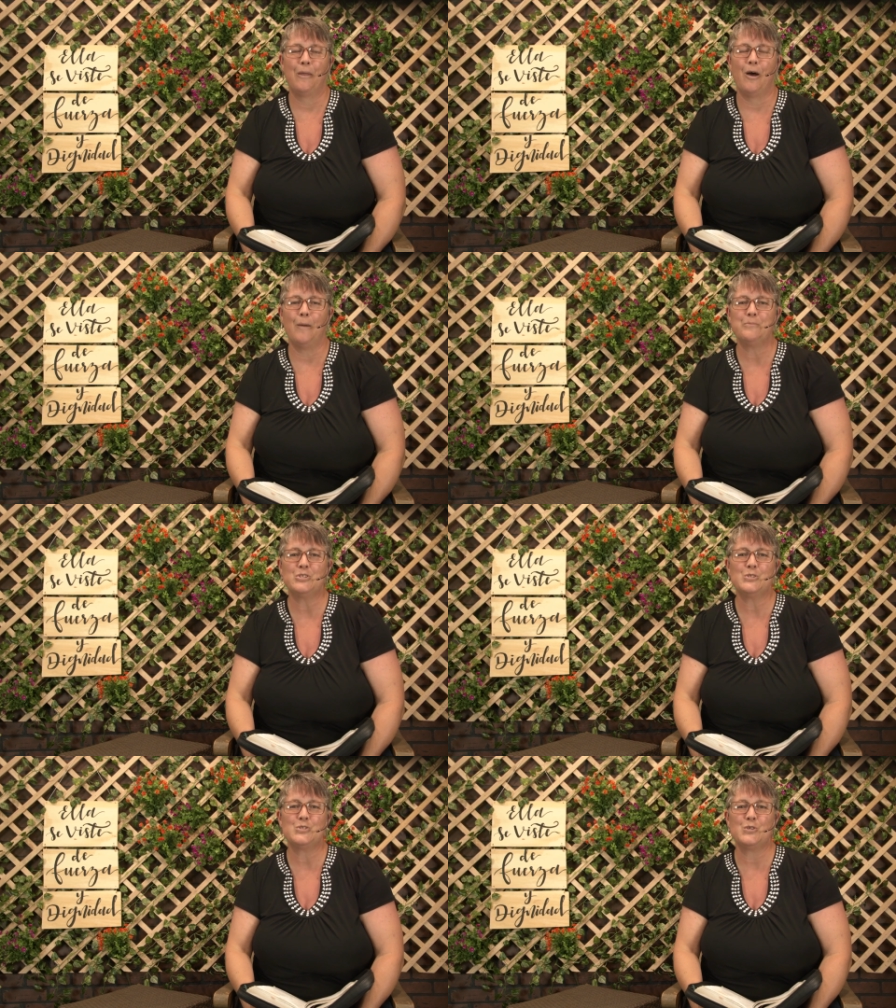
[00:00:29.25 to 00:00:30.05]

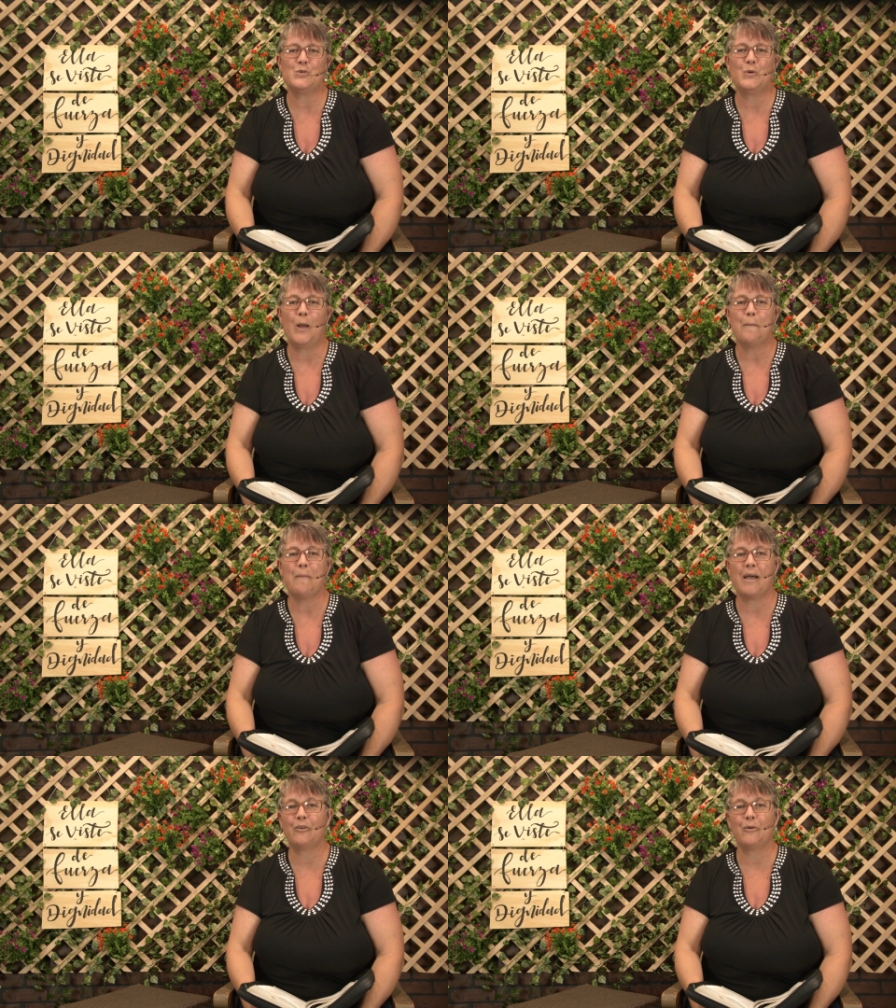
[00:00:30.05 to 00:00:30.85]
Option two,
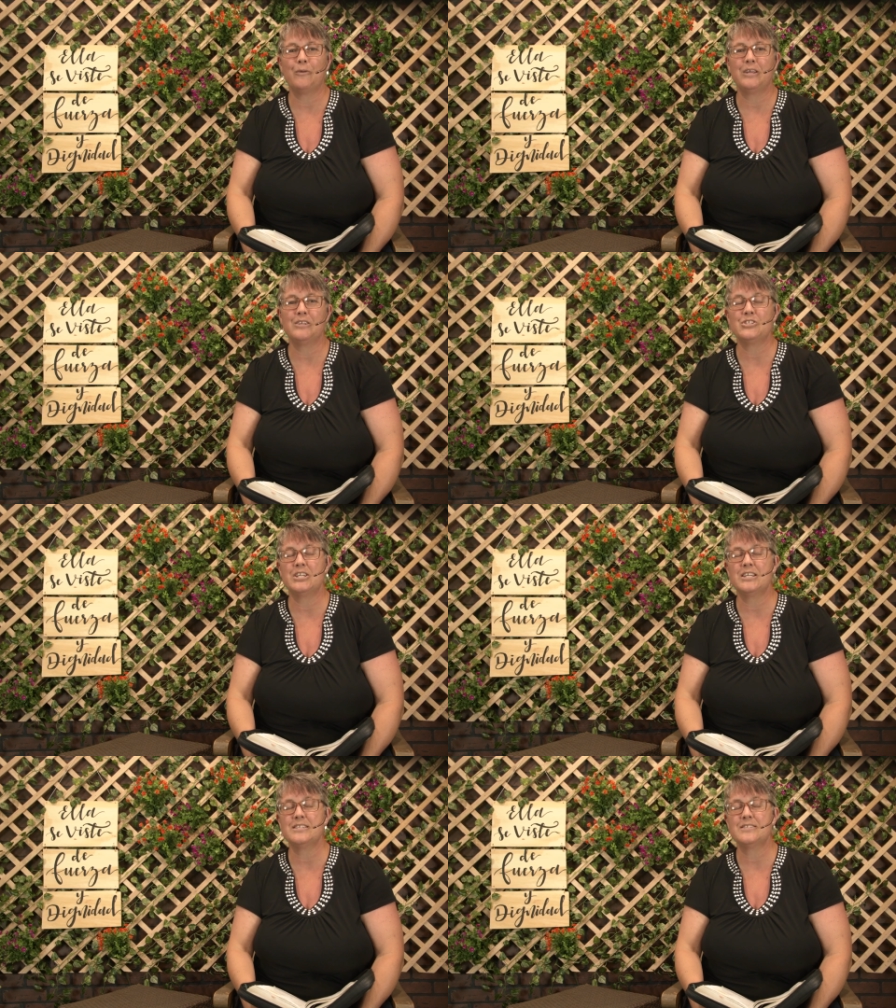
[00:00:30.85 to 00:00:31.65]
macaroni and
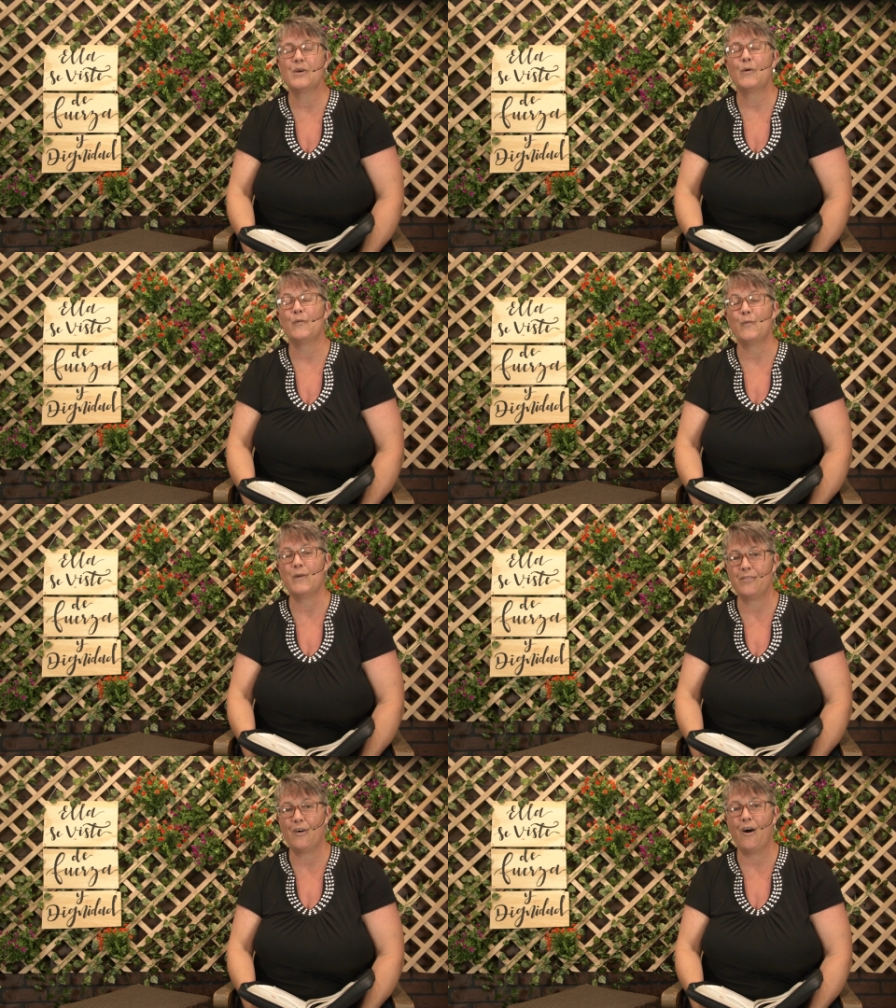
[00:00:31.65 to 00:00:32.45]
cheese
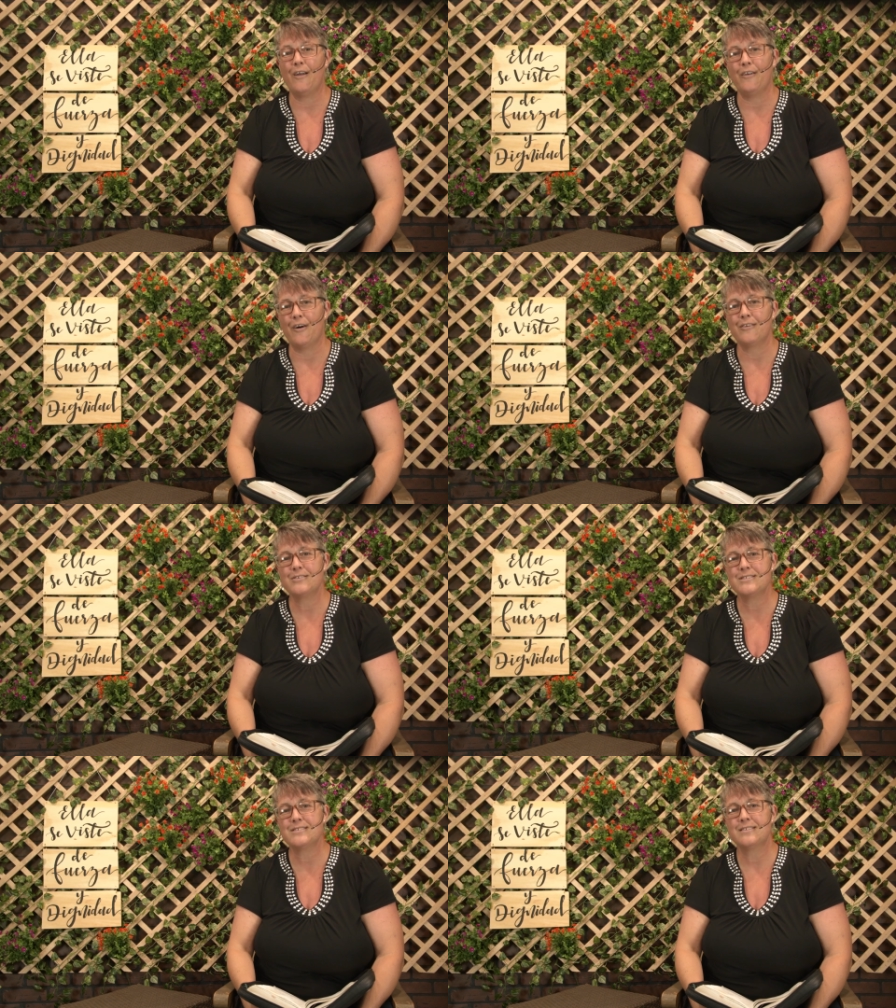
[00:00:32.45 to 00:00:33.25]
with hot
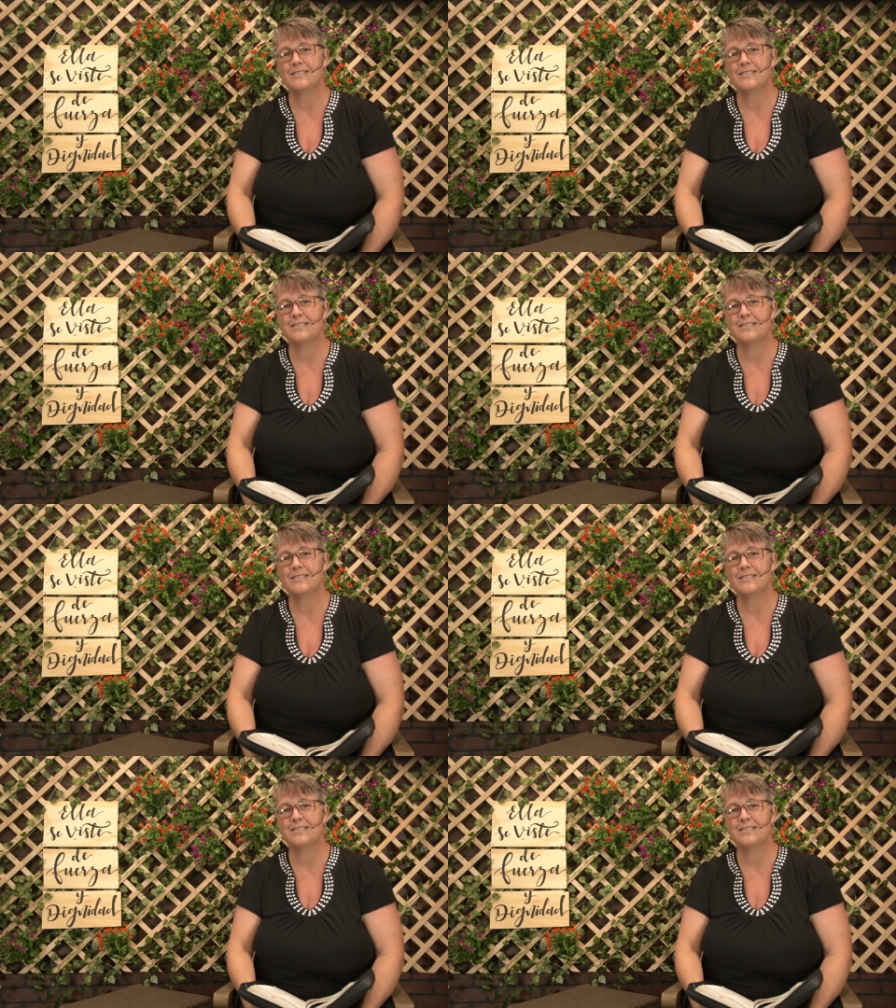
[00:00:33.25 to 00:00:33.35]
dogs.